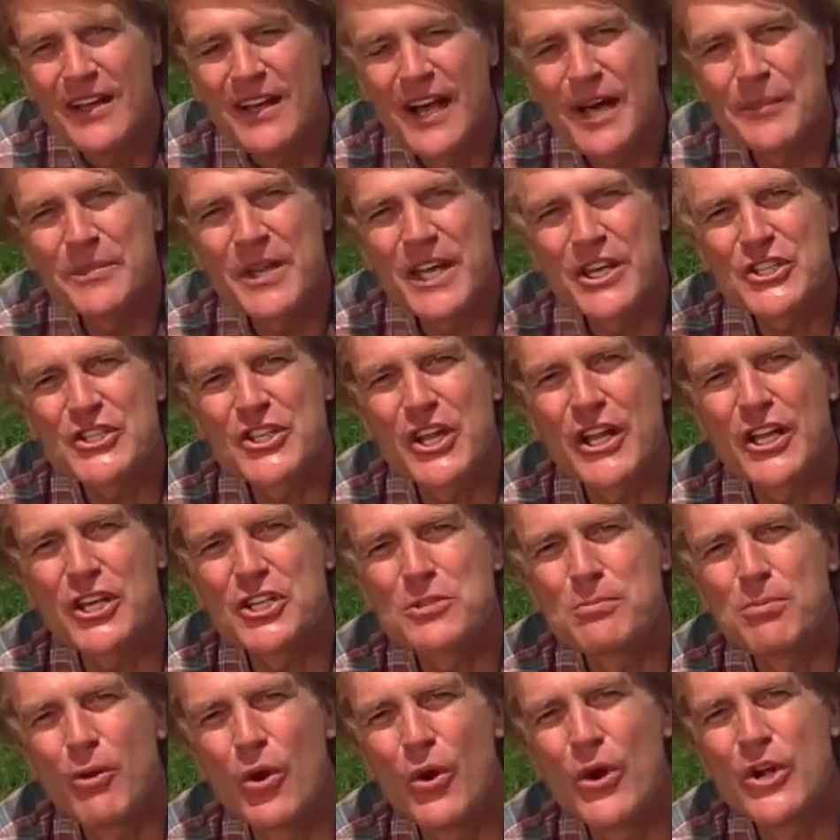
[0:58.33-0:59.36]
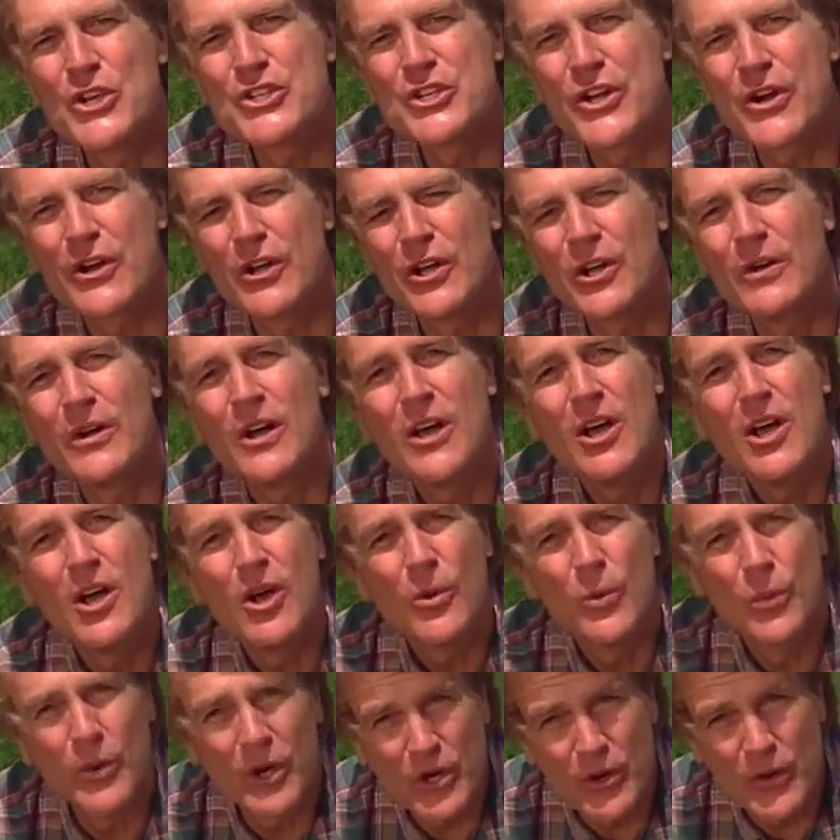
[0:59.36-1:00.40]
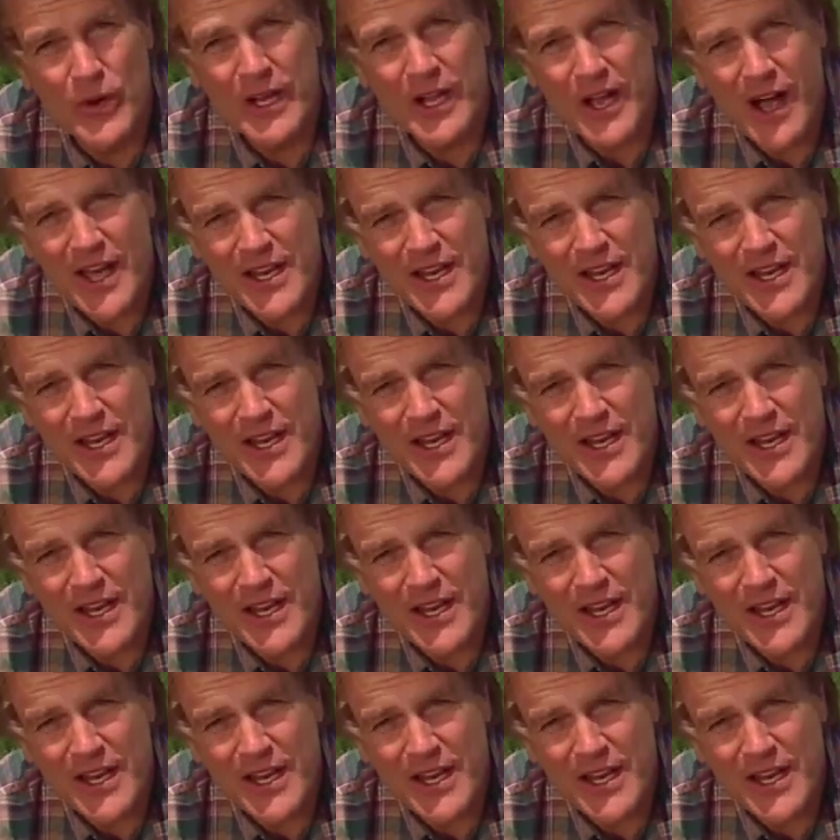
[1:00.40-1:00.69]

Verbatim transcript: Up next on Explorer Journal, we're going